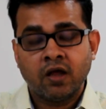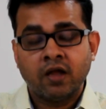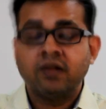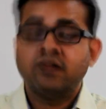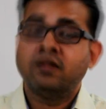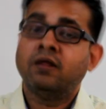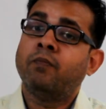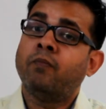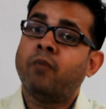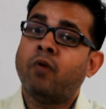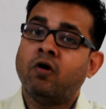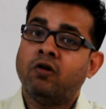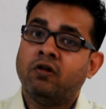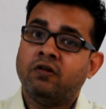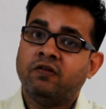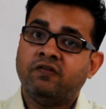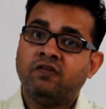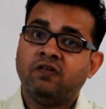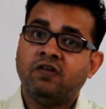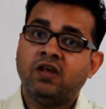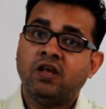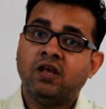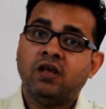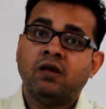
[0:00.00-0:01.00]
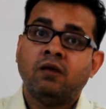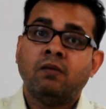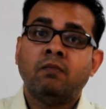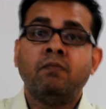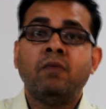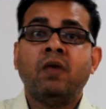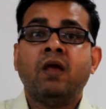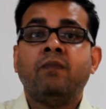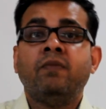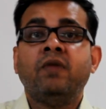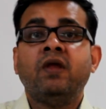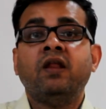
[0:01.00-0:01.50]
The policy
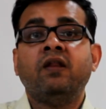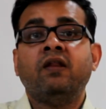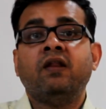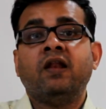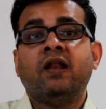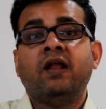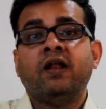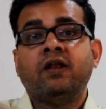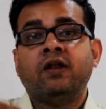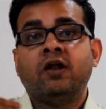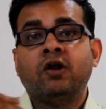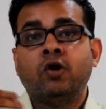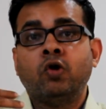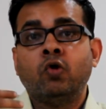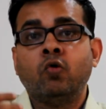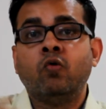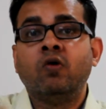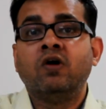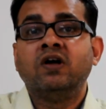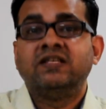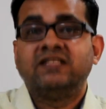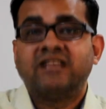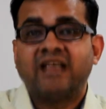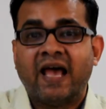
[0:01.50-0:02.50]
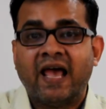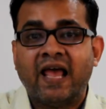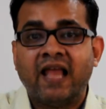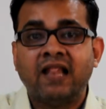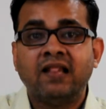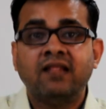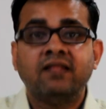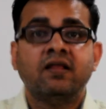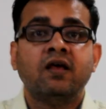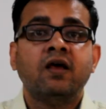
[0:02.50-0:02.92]
may be related towards health,